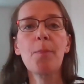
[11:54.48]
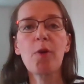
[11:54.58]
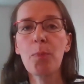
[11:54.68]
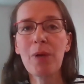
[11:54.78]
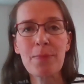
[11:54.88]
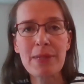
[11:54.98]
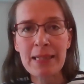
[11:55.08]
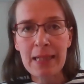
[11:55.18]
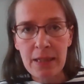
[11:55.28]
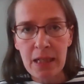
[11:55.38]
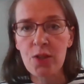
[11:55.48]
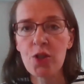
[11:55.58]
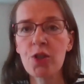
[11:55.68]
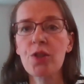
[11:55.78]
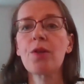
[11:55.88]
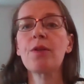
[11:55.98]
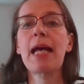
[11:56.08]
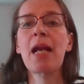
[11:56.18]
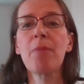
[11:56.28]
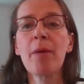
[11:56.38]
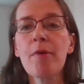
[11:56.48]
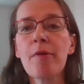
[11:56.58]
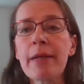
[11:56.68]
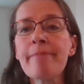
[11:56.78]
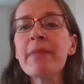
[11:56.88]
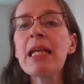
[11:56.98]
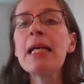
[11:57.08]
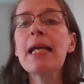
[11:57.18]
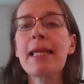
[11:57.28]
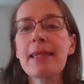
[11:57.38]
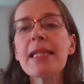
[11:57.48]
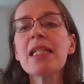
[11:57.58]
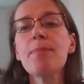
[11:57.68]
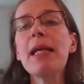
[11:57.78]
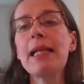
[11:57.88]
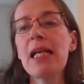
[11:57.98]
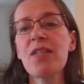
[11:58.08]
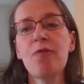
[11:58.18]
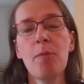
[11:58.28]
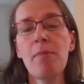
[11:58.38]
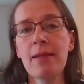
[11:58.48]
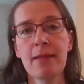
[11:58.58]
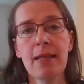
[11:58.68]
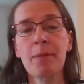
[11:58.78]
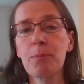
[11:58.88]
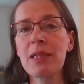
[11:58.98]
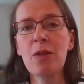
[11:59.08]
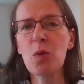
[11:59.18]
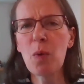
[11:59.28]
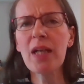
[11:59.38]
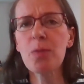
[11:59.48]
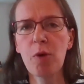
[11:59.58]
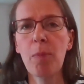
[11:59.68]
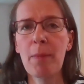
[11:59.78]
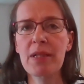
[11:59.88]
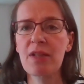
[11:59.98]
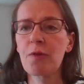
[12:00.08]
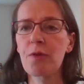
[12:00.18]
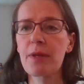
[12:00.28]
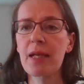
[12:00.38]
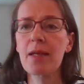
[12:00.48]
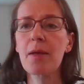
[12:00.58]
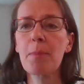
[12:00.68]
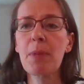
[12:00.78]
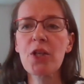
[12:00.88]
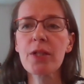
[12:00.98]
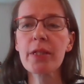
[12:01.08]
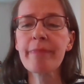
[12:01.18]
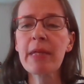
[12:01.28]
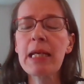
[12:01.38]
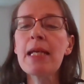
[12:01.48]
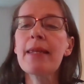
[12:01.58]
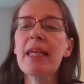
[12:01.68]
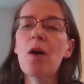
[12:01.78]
problems in attention and memory, and these may last for months and be quite problematic for the patients. They